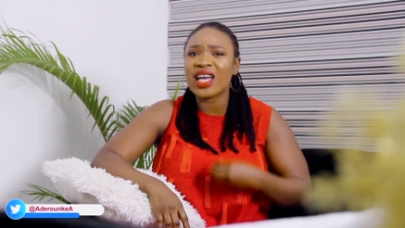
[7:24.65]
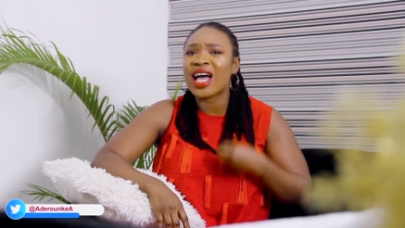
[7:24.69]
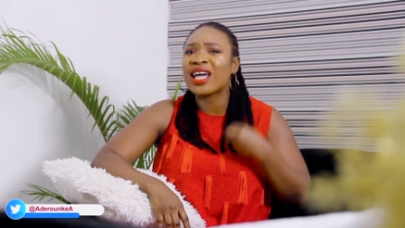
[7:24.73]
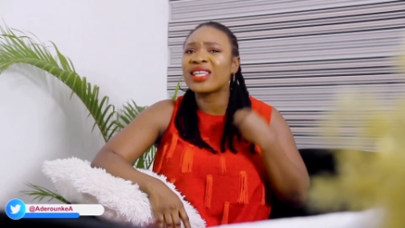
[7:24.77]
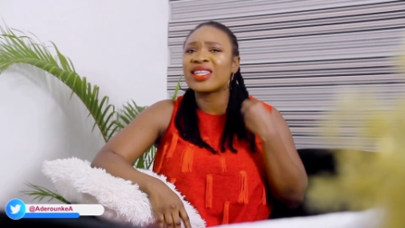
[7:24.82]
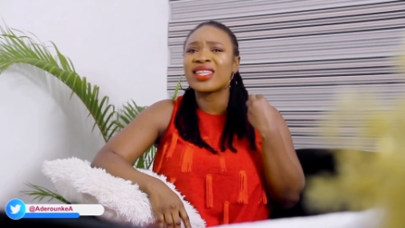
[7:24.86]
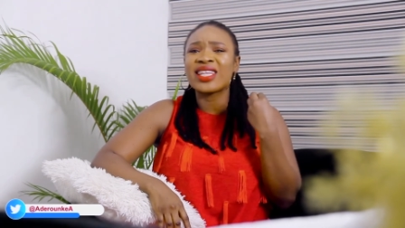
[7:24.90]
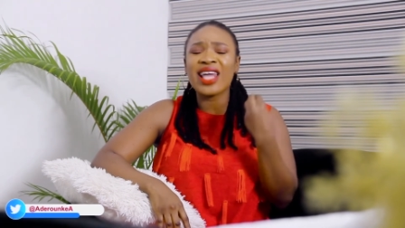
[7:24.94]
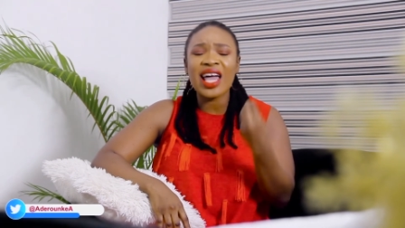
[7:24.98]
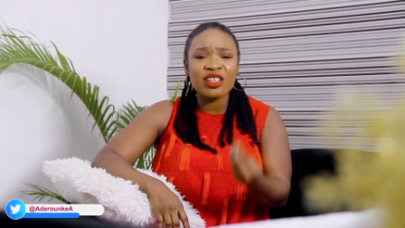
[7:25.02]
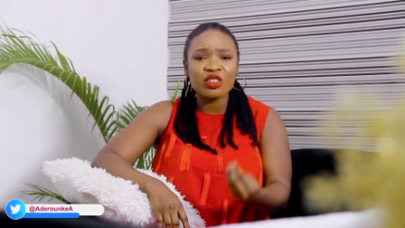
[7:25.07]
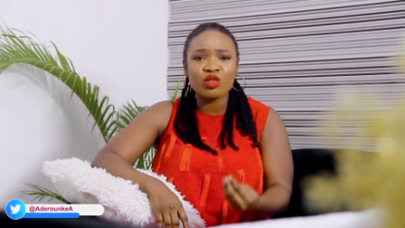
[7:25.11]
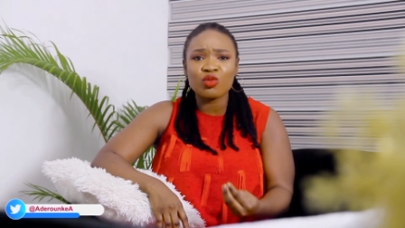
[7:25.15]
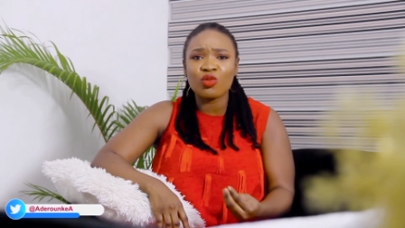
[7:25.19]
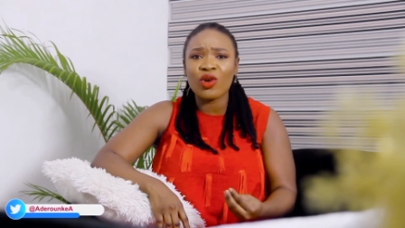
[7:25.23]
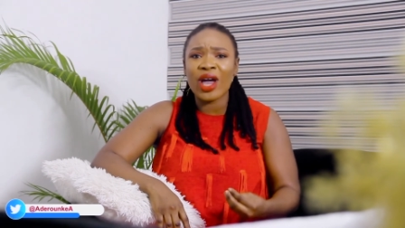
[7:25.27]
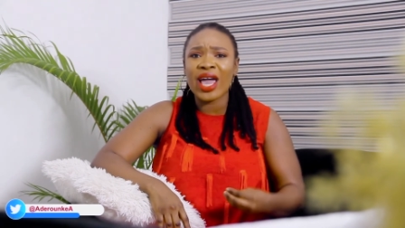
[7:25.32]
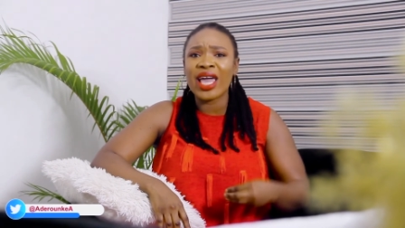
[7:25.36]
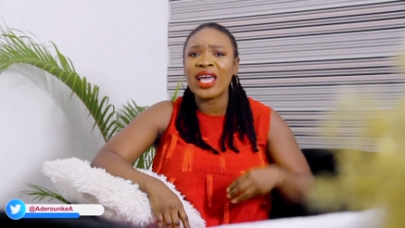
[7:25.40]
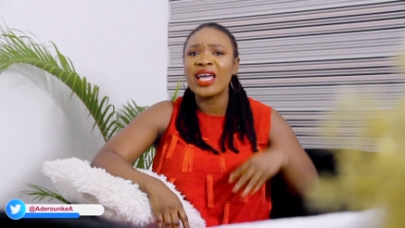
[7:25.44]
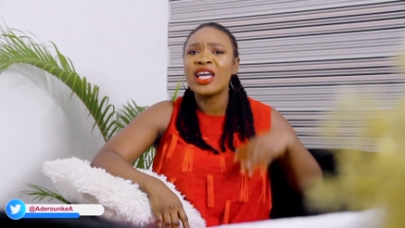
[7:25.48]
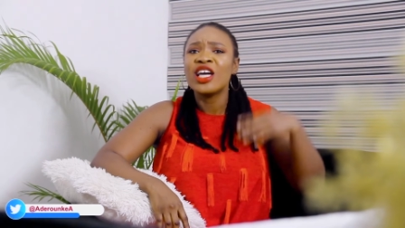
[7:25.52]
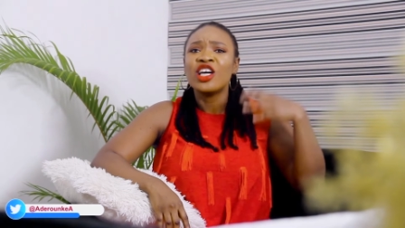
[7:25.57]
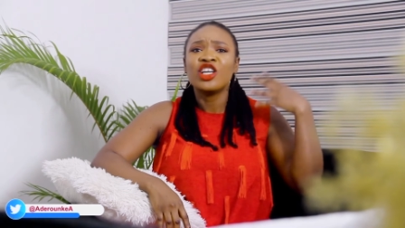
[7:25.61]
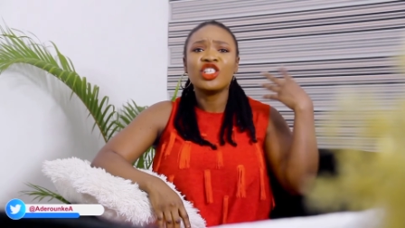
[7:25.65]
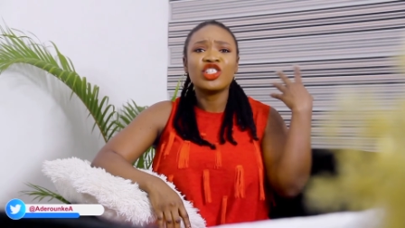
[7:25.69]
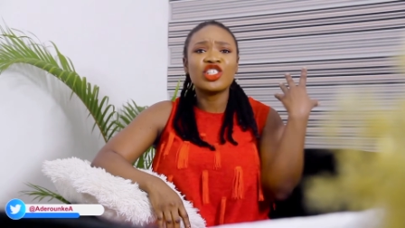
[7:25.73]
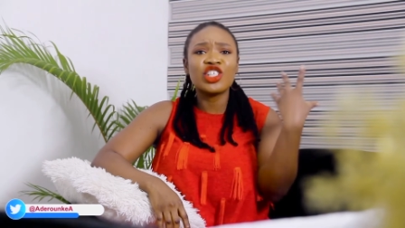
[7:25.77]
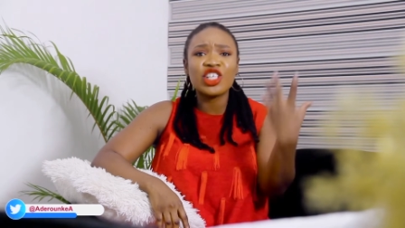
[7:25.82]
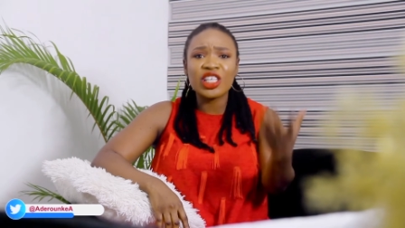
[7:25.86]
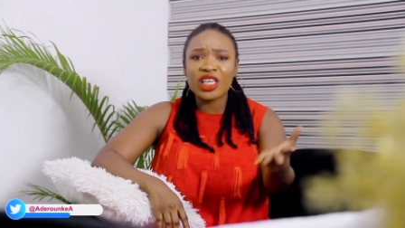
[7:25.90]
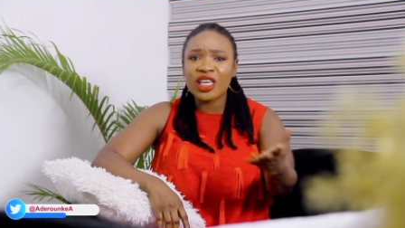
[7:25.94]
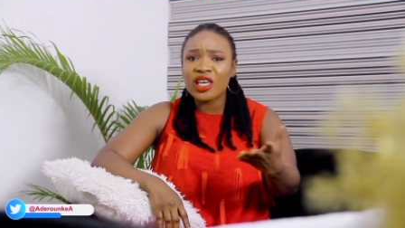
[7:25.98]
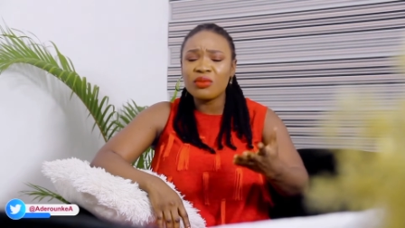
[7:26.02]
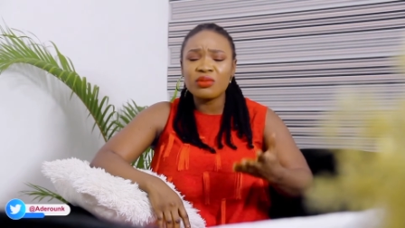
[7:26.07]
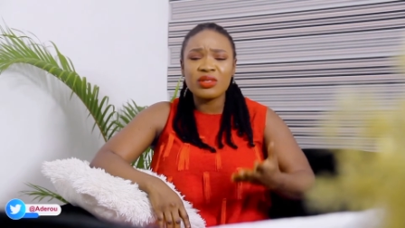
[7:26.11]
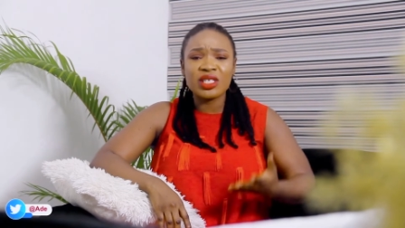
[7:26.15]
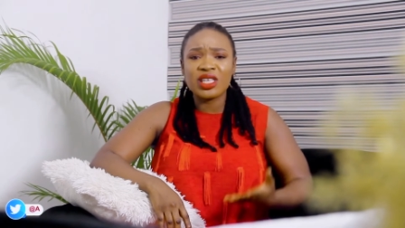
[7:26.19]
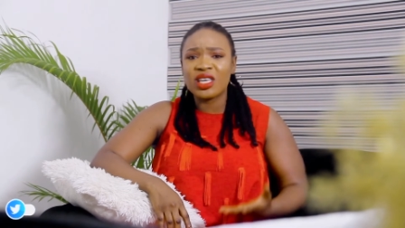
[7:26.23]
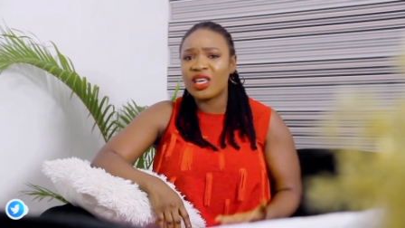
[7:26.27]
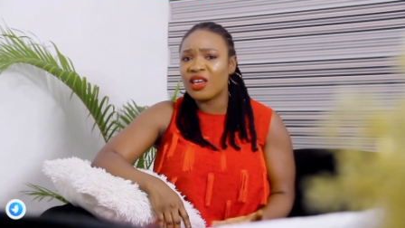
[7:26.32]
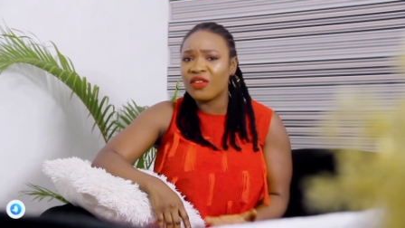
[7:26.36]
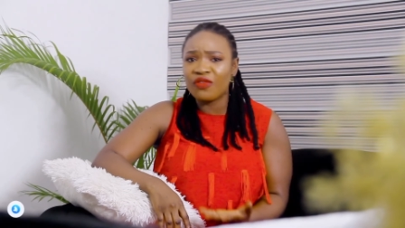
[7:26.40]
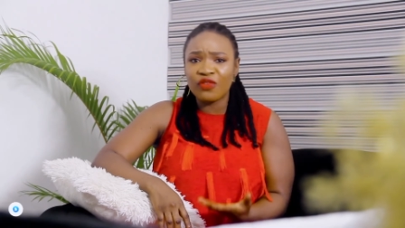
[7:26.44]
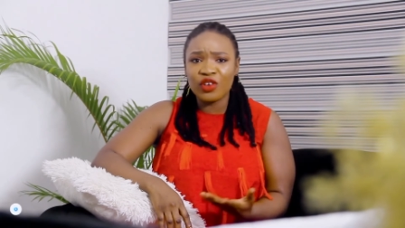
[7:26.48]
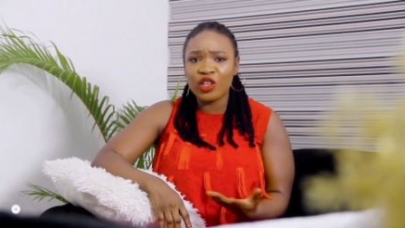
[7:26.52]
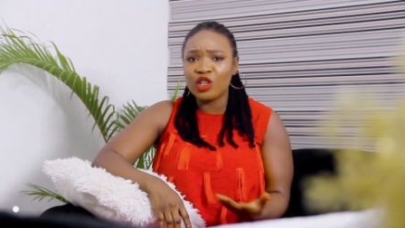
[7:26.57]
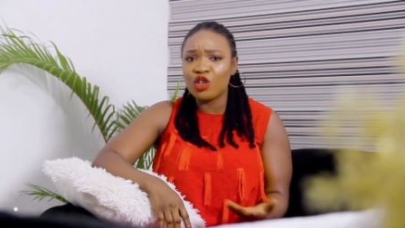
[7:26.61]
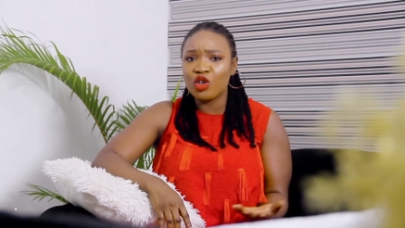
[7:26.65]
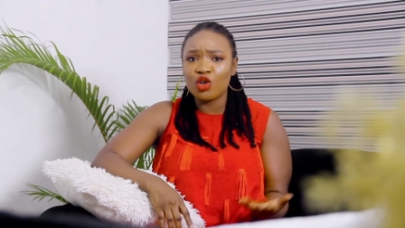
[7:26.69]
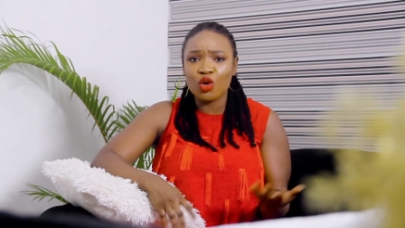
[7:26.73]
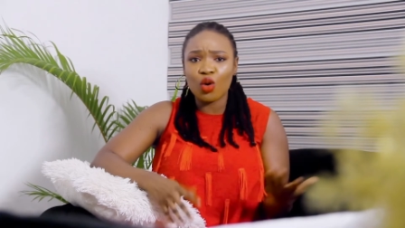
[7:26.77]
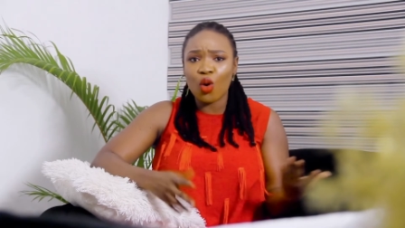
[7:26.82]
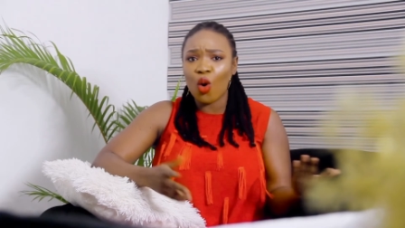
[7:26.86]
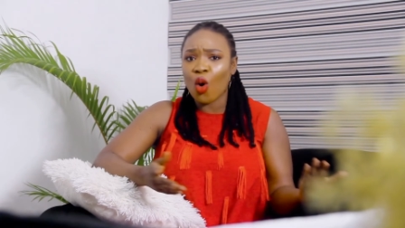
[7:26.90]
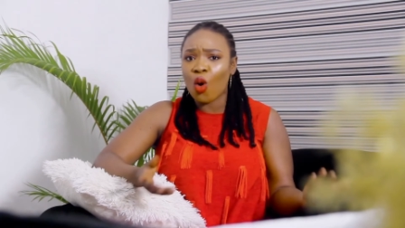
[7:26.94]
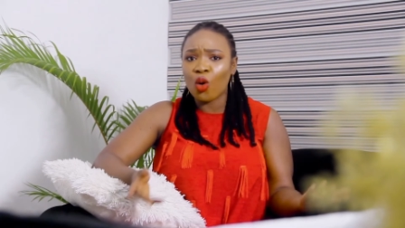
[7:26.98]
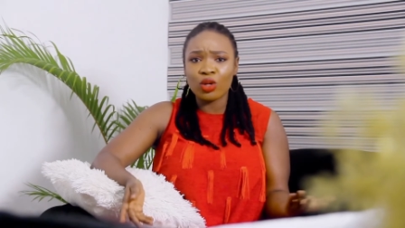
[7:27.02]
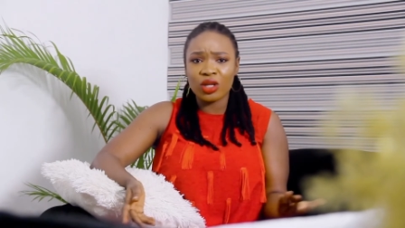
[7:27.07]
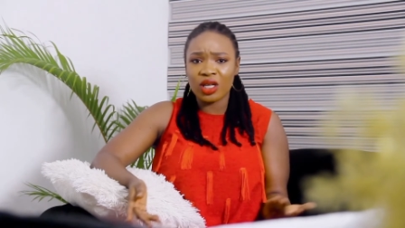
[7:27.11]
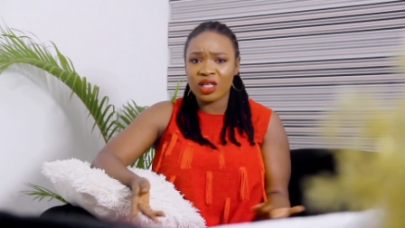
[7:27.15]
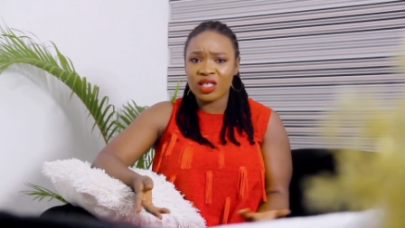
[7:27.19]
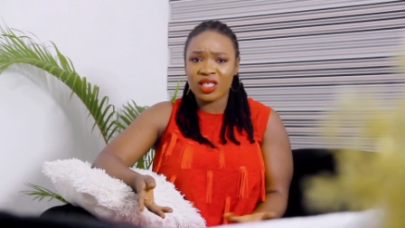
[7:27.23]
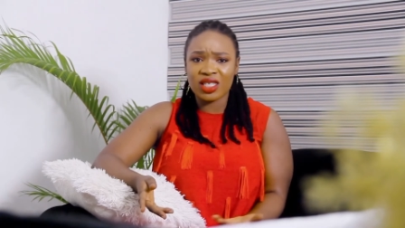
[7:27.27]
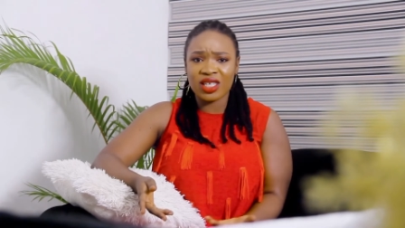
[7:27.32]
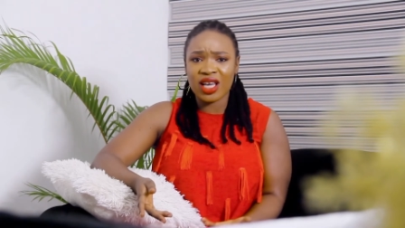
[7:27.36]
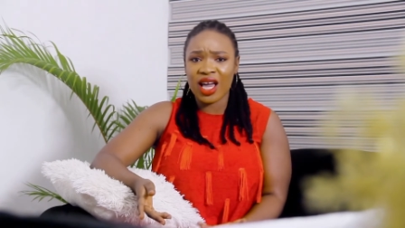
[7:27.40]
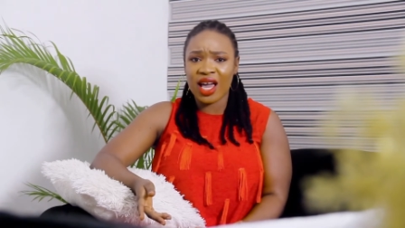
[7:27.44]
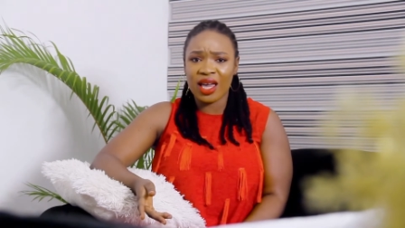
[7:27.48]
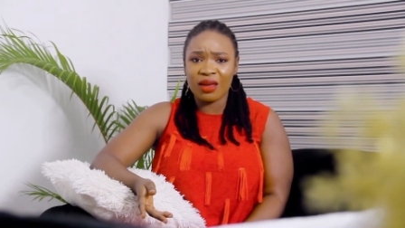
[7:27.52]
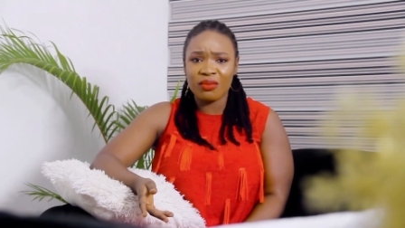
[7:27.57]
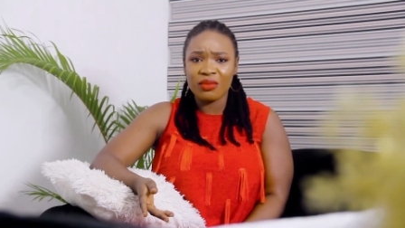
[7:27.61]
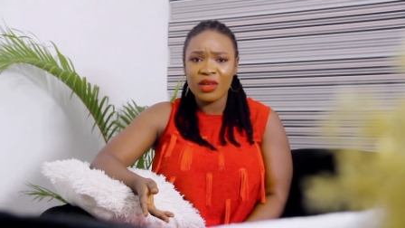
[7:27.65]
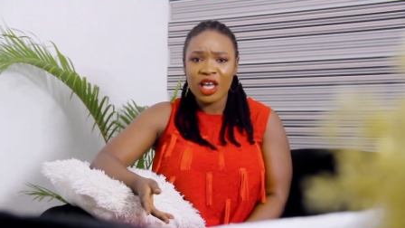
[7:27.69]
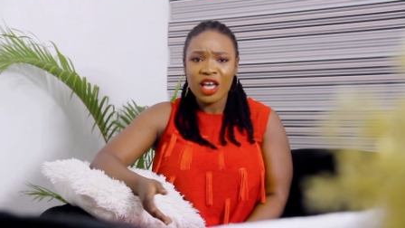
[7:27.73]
And that's why she keeps giving you all the time.